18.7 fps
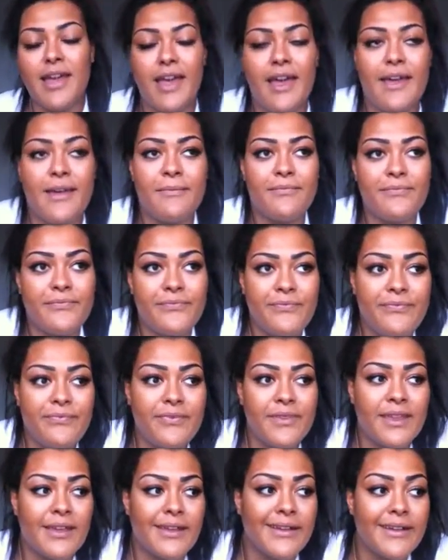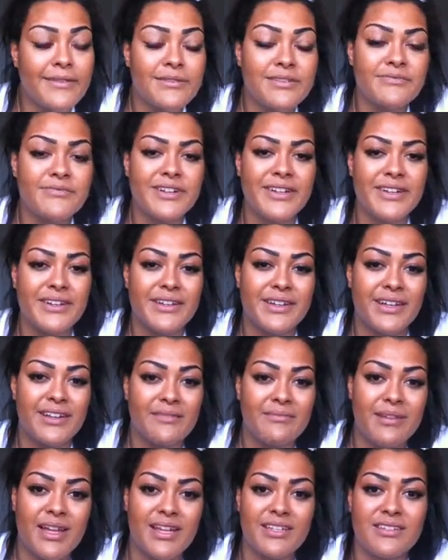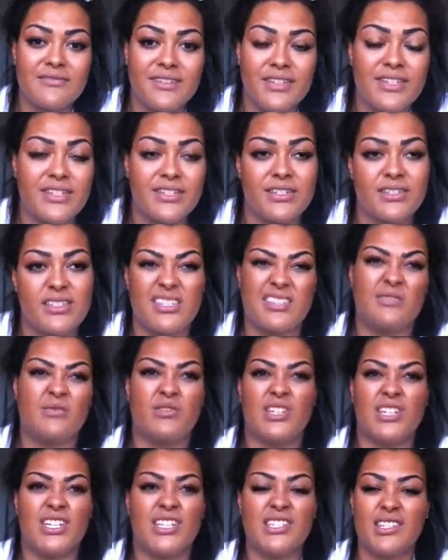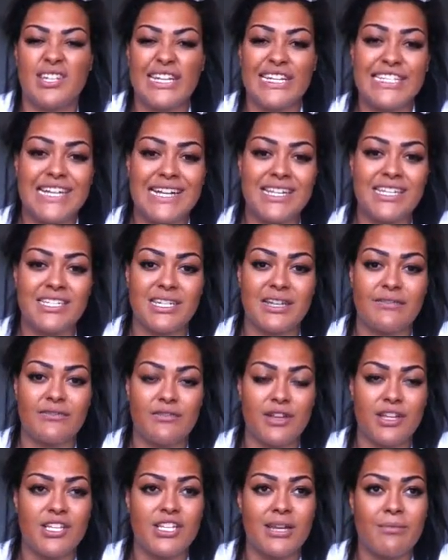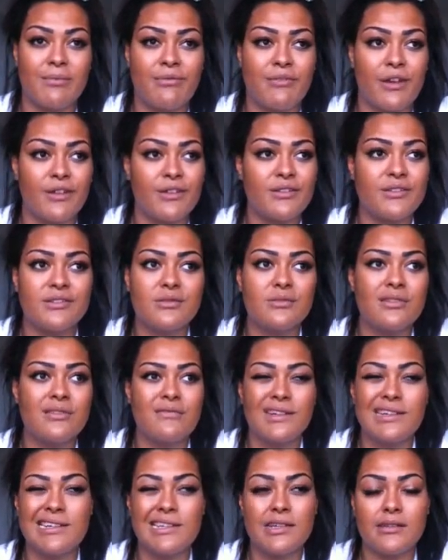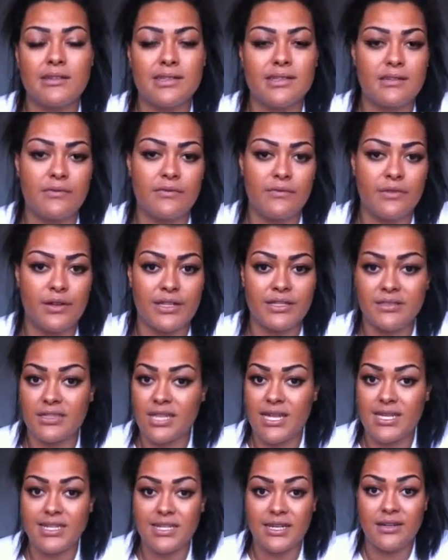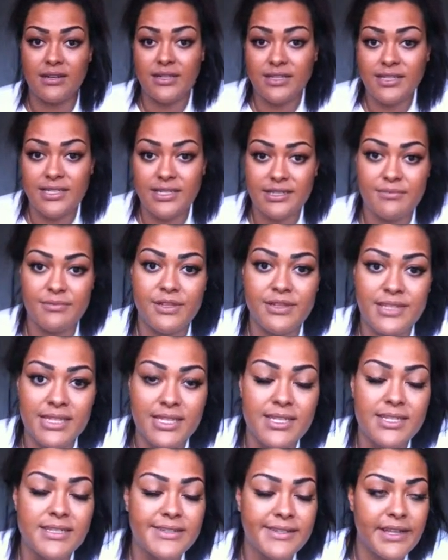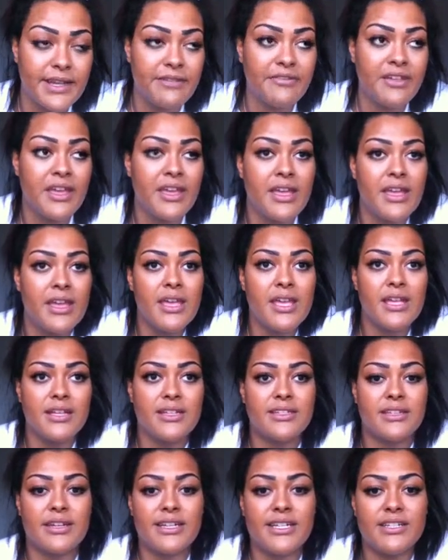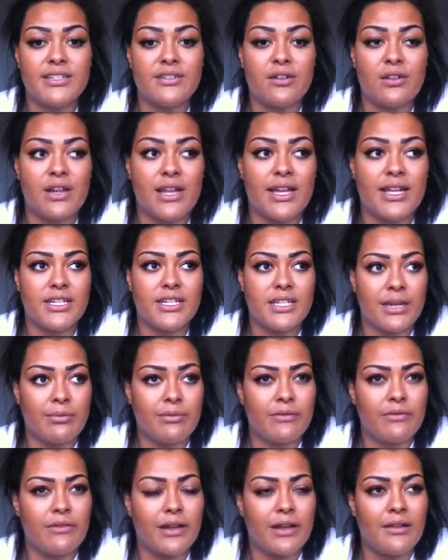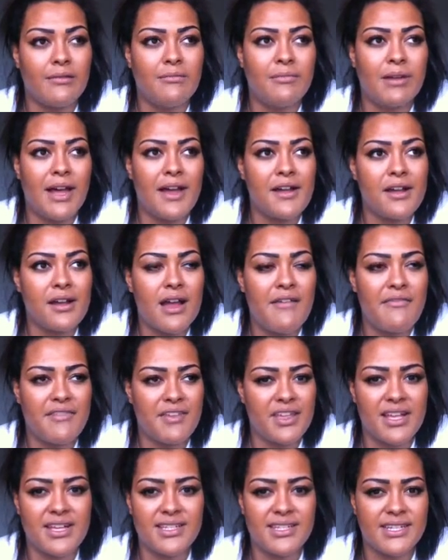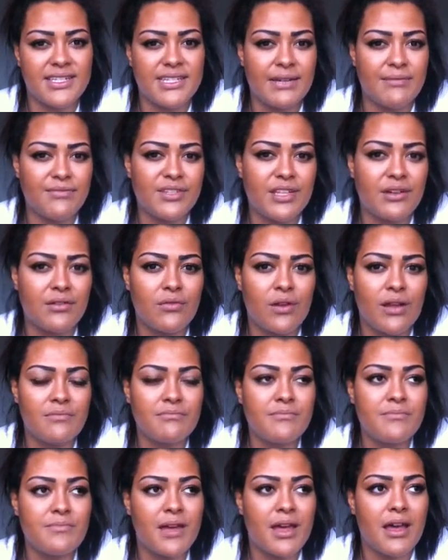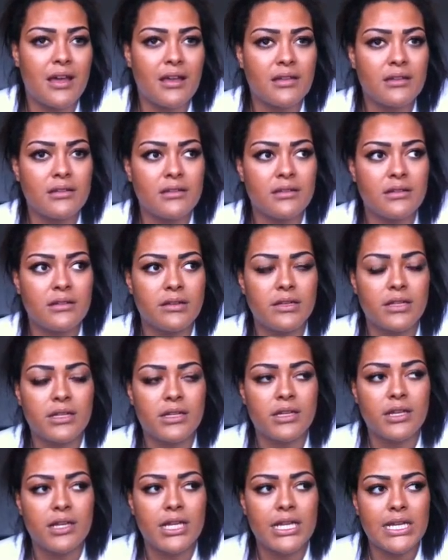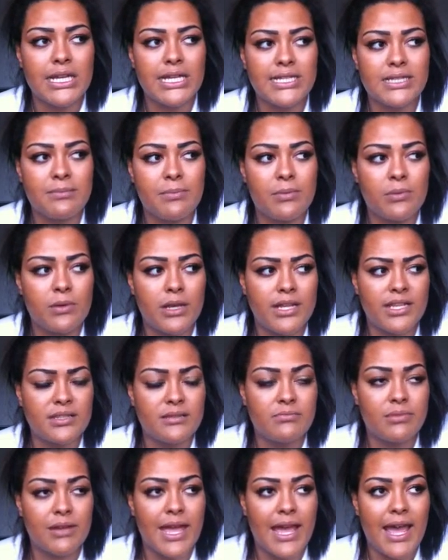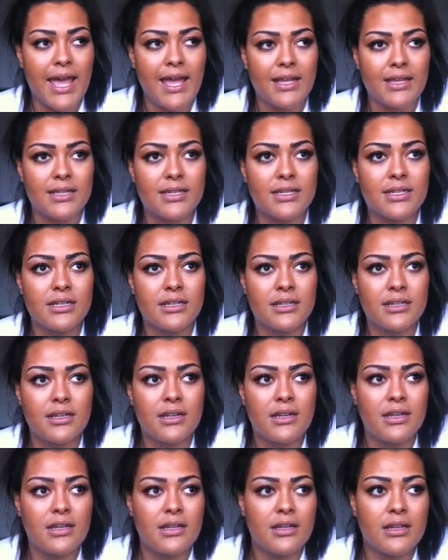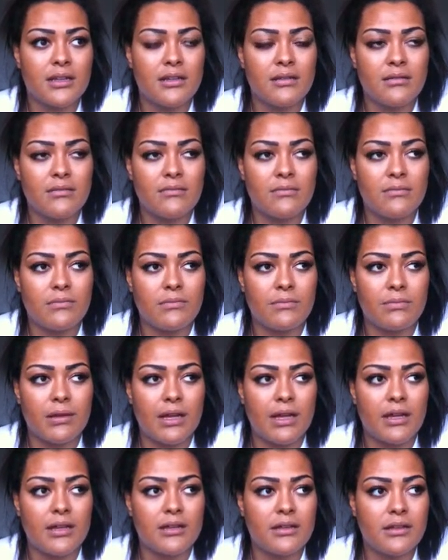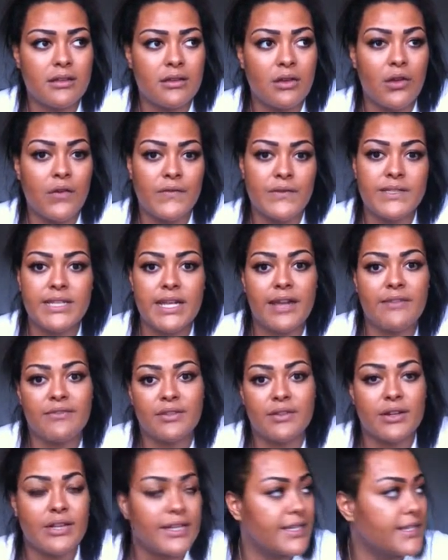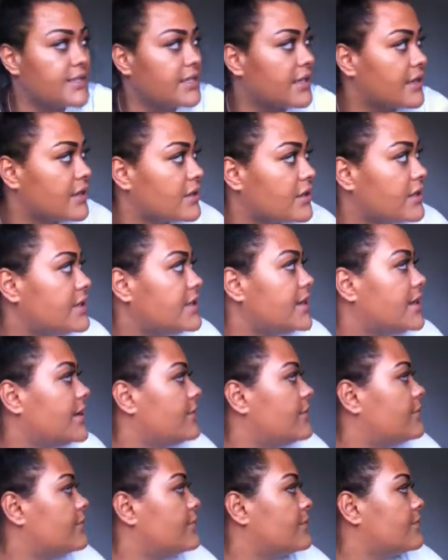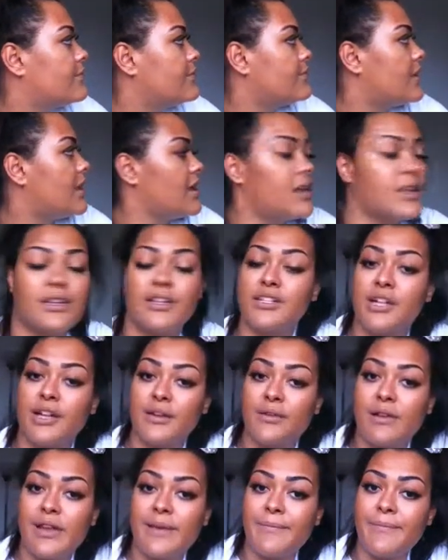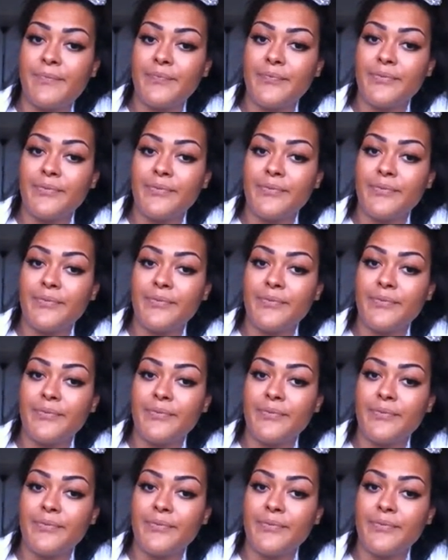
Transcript: It was really good, but I just think he just didn't want it, so he changed it for a cheaper phone. So he really uses it for his, like, downloading his music and stuff. So he just got cheaper phone, but I think it's a Samsung one, but it's black. But obviously I haven't got it, so I can't tell you. I can't show you it.